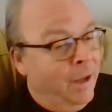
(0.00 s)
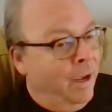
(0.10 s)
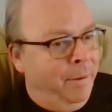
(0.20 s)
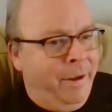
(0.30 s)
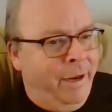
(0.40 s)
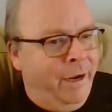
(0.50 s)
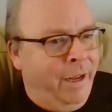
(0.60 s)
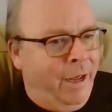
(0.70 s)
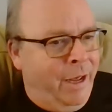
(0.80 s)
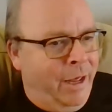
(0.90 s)
I mean,
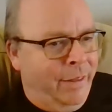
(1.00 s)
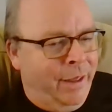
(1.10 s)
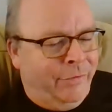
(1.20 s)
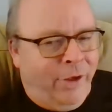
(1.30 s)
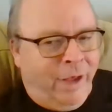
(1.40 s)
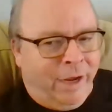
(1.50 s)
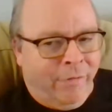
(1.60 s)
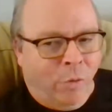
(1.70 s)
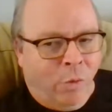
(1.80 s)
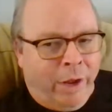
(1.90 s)
that's a heck
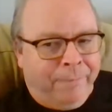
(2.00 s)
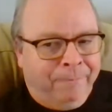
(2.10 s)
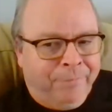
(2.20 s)
of a win.